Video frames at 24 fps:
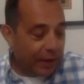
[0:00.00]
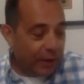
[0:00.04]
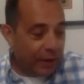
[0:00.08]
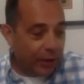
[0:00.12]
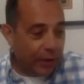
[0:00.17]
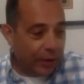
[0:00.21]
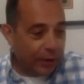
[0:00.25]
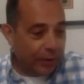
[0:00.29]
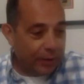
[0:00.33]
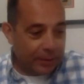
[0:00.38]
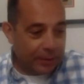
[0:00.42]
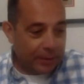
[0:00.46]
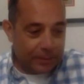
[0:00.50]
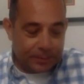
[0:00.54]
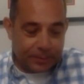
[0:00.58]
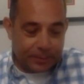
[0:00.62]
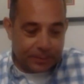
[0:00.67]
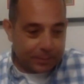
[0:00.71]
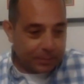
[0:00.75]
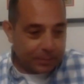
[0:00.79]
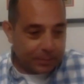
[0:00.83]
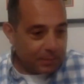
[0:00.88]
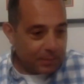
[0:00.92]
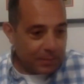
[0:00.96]
note,
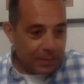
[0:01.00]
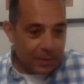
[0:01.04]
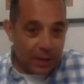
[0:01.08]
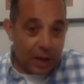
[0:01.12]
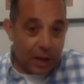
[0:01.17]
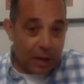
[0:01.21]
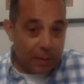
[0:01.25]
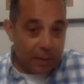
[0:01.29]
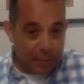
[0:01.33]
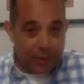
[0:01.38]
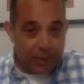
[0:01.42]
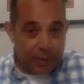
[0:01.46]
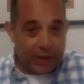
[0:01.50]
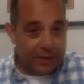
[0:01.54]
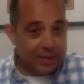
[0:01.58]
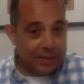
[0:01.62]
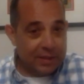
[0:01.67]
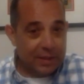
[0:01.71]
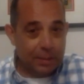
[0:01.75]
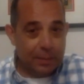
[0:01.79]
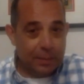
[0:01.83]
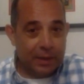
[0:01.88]
I've been practicing